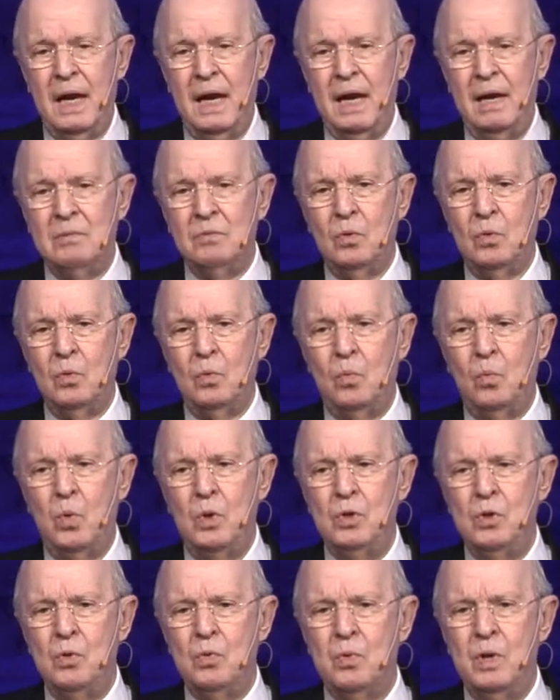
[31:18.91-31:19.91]
And
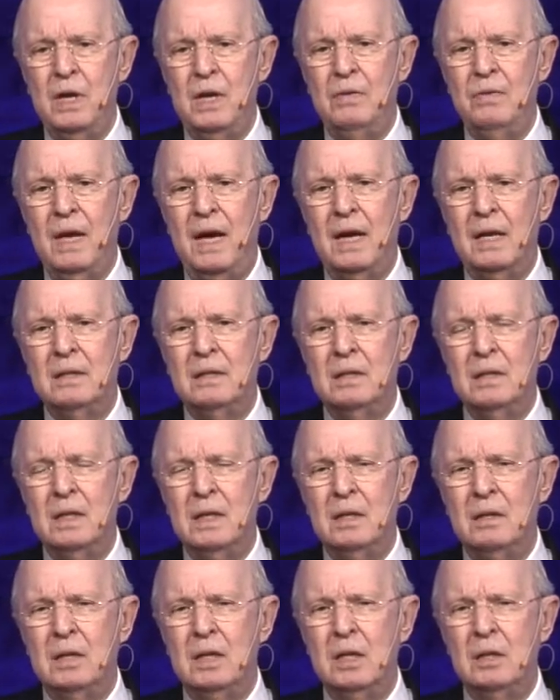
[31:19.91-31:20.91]
when you read that,
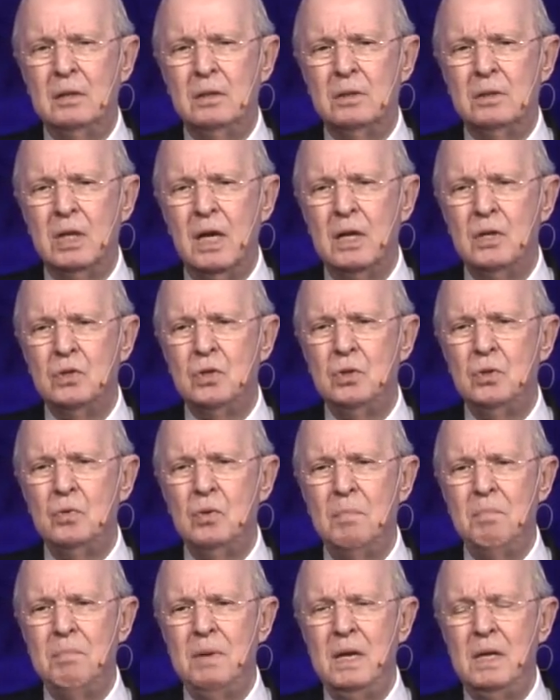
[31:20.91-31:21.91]
it, it takes
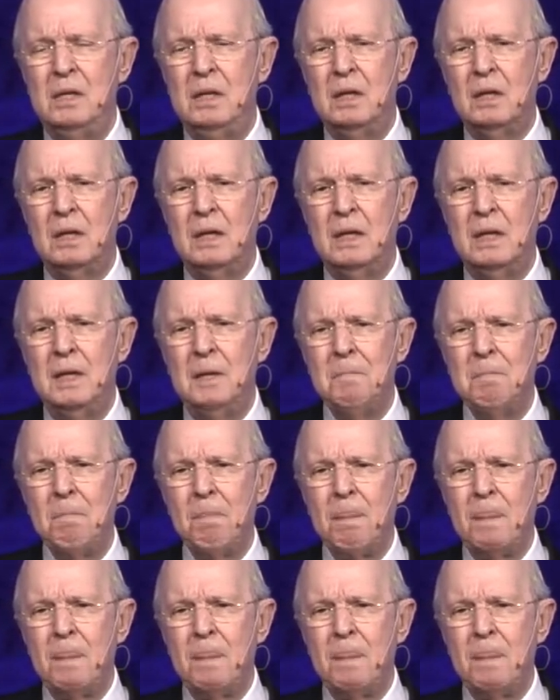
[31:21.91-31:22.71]
you immediately